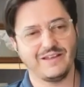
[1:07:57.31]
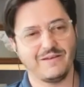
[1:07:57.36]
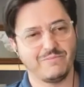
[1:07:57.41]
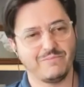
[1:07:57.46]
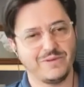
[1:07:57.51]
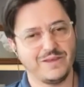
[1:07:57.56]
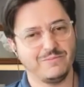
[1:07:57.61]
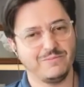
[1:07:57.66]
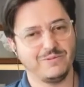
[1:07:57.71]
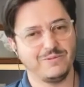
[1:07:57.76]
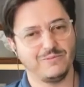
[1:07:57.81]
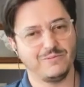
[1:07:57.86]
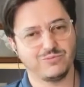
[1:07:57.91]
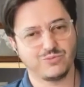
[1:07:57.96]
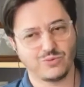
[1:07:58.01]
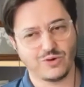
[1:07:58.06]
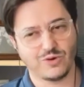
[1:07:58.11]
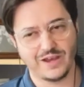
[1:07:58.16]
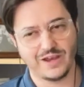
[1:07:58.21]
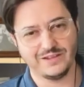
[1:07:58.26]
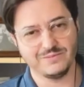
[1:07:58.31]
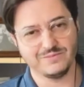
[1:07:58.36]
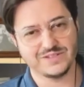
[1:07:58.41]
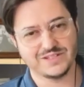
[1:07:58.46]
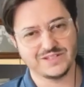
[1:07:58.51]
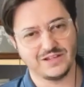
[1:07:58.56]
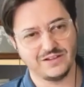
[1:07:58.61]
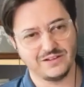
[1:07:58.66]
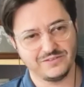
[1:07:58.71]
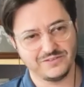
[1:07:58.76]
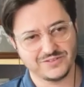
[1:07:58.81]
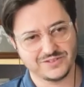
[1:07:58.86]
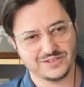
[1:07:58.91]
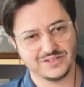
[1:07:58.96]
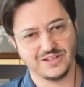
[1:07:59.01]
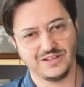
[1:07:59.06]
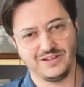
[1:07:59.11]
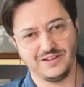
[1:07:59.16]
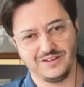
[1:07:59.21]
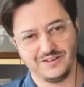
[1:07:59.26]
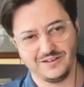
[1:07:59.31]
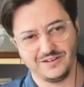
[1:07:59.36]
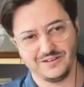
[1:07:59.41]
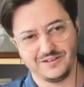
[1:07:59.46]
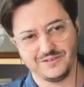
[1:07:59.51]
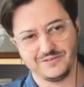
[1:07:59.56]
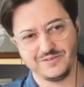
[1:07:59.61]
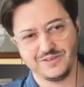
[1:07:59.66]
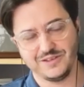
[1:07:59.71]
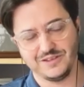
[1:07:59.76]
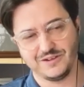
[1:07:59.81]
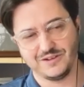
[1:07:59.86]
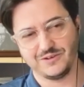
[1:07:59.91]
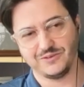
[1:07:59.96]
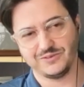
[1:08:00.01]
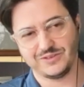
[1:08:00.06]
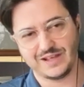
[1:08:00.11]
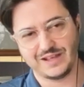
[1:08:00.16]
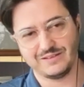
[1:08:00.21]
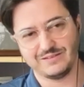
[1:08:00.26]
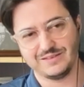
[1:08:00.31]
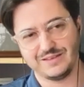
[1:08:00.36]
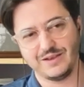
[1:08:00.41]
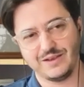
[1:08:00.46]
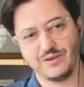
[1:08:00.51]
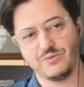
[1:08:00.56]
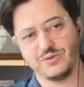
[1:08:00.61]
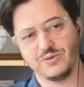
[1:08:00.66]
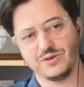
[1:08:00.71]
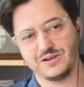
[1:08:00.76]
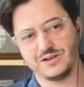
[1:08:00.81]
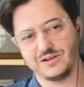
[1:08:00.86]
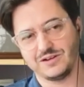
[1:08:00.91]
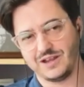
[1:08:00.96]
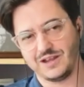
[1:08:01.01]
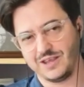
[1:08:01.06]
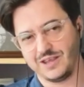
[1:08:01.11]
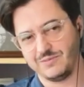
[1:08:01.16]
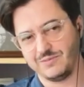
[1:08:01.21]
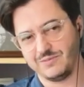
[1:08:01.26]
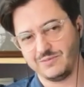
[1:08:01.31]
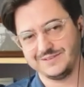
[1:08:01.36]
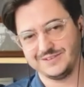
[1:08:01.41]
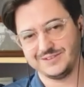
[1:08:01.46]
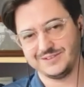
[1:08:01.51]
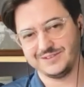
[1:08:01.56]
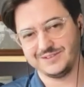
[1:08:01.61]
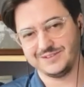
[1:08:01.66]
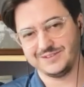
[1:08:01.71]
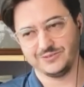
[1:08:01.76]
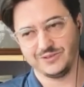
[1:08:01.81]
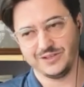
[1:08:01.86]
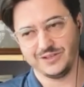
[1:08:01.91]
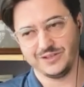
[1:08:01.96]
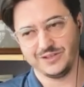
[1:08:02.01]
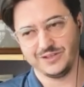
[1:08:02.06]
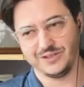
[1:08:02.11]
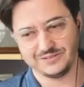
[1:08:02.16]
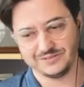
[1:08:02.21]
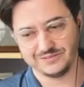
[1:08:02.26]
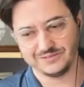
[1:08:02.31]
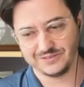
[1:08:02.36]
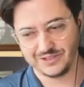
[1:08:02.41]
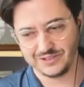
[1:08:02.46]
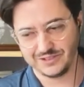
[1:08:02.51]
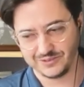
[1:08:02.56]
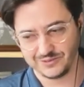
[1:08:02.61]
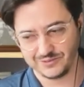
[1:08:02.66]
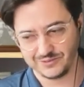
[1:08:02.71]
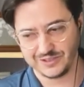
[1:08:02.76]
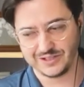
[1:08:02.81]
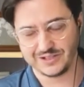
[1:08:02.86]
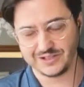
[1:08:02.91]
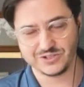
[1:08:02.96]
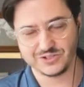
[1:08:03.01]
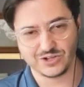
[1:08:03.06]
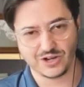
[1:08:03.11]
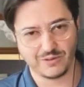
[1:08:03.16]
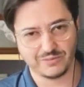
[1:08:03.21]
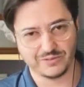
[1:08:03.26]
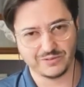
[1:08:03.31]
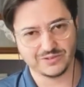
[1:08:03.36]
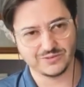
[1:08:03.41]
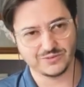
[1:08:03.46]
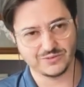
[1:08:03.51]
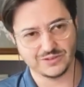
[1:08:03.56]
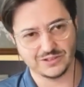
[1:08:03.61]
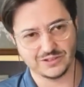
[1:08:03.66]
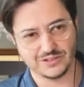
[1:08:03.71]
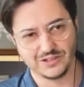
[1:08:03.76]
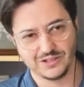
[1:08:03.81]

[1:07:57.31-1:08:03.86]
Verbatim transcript: people pride themselves uh you know that they were able to even you know get a job at google